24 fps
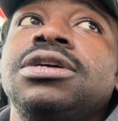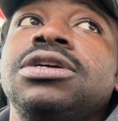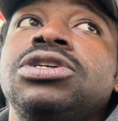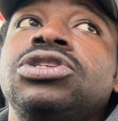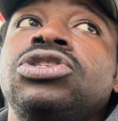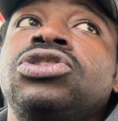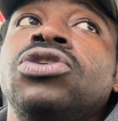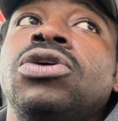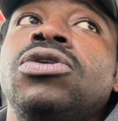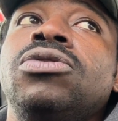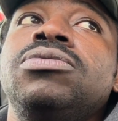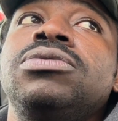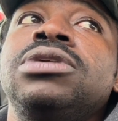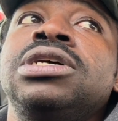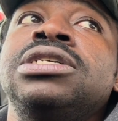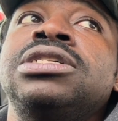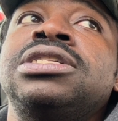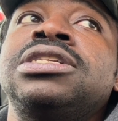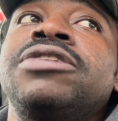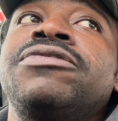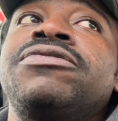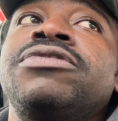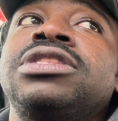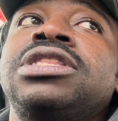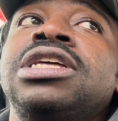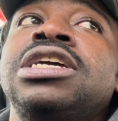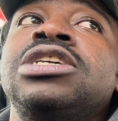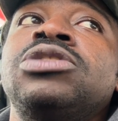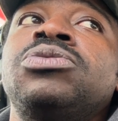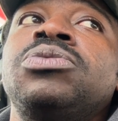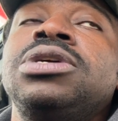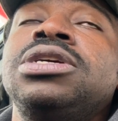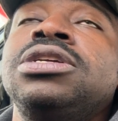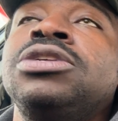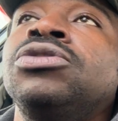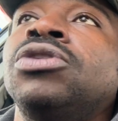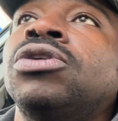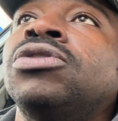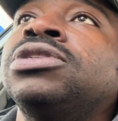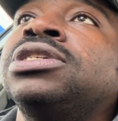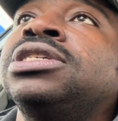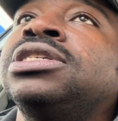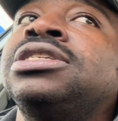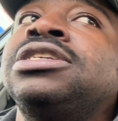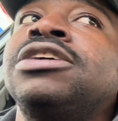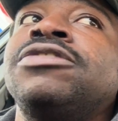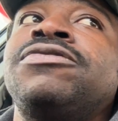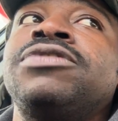So it's different things we, you know, it's
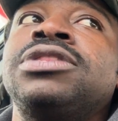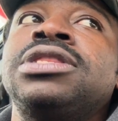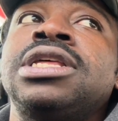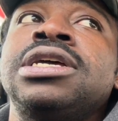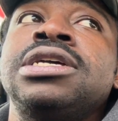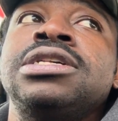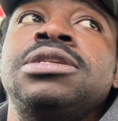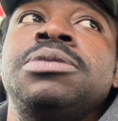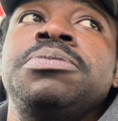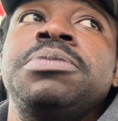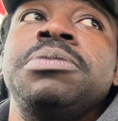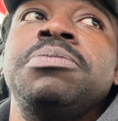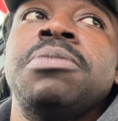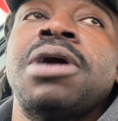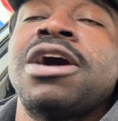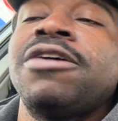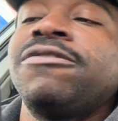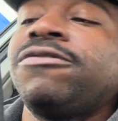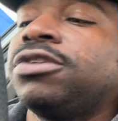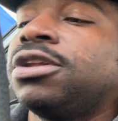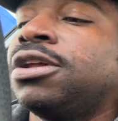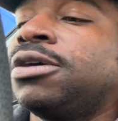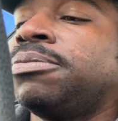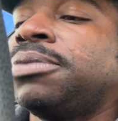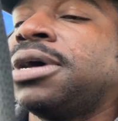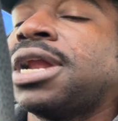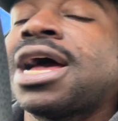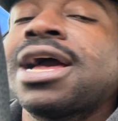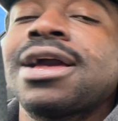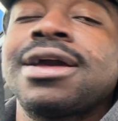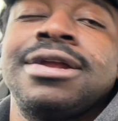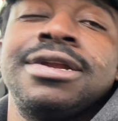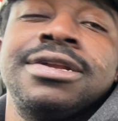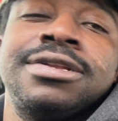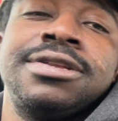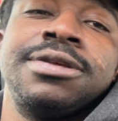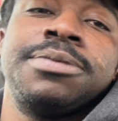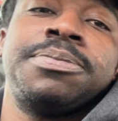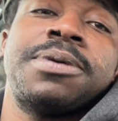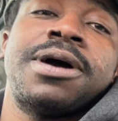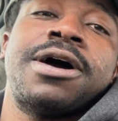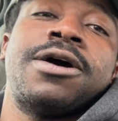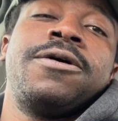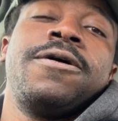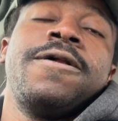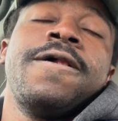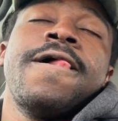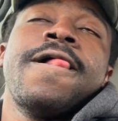just different things to be mindful of. But I gotta dip
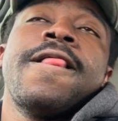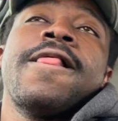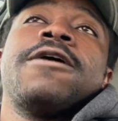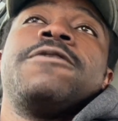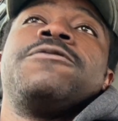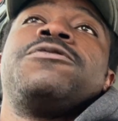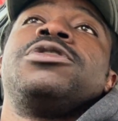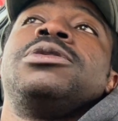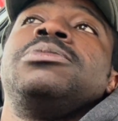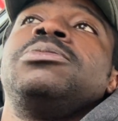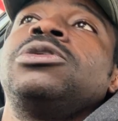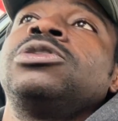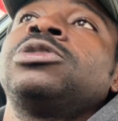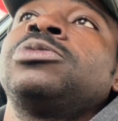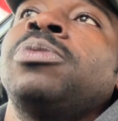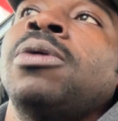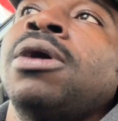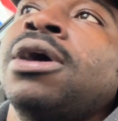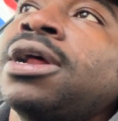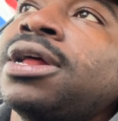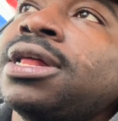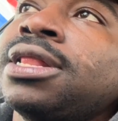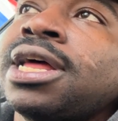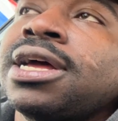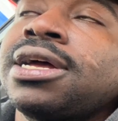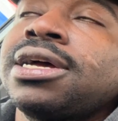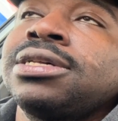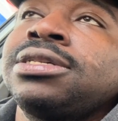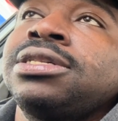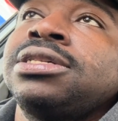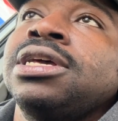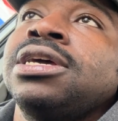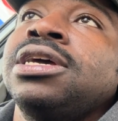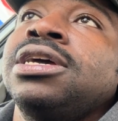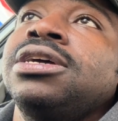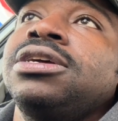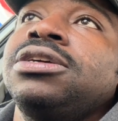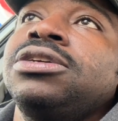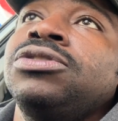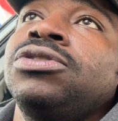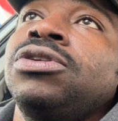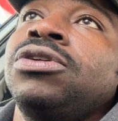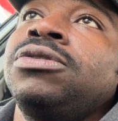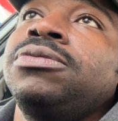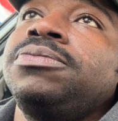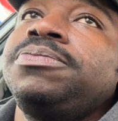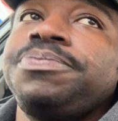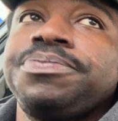out for the most part. Like I said, you
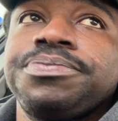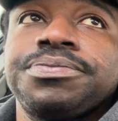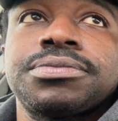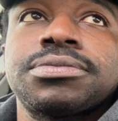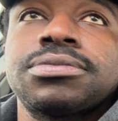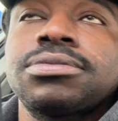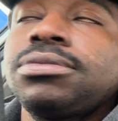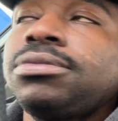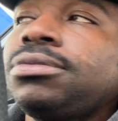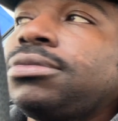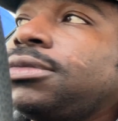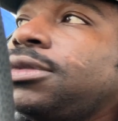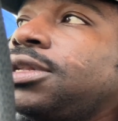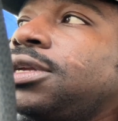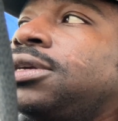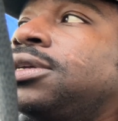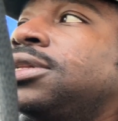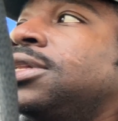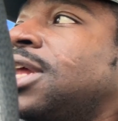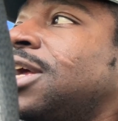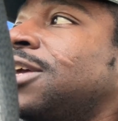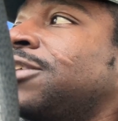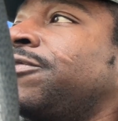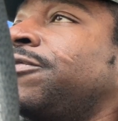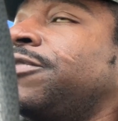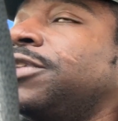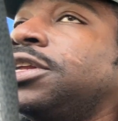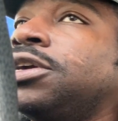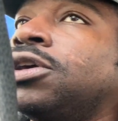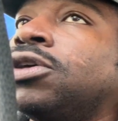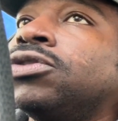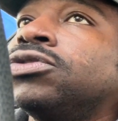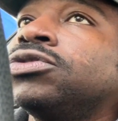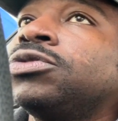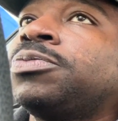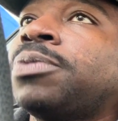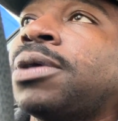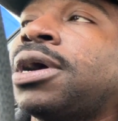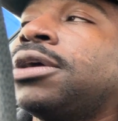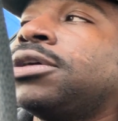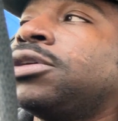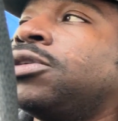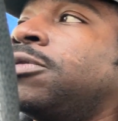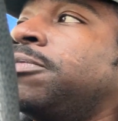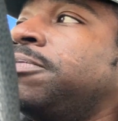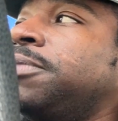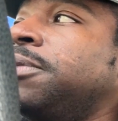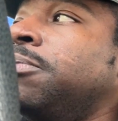know, next video is probably
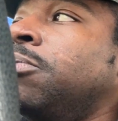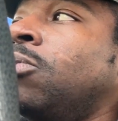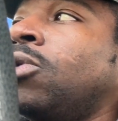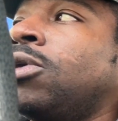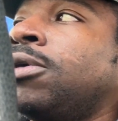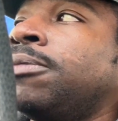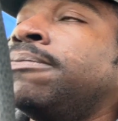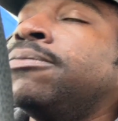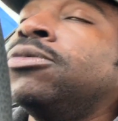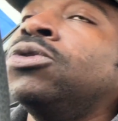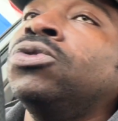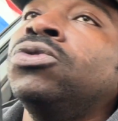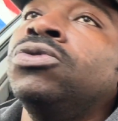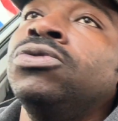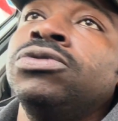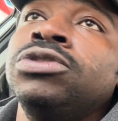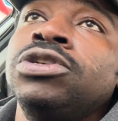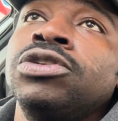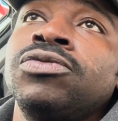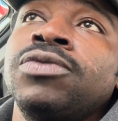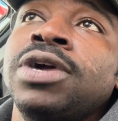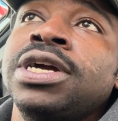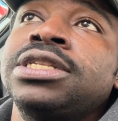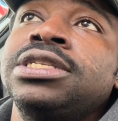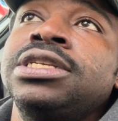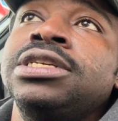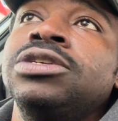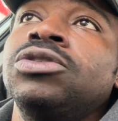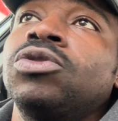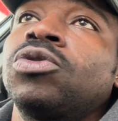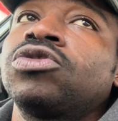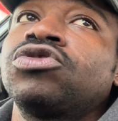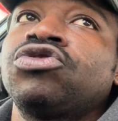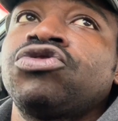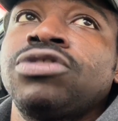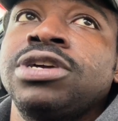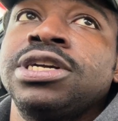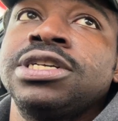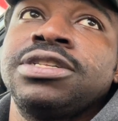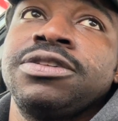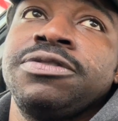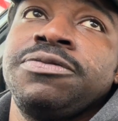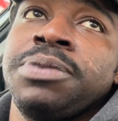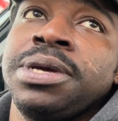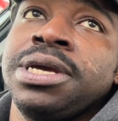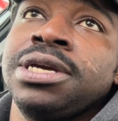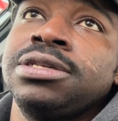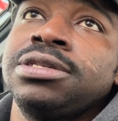gonna be more moon directed or
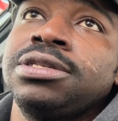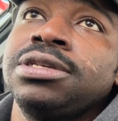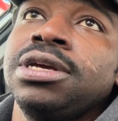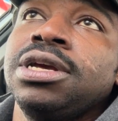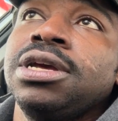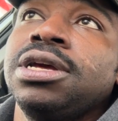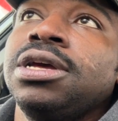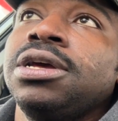transit based.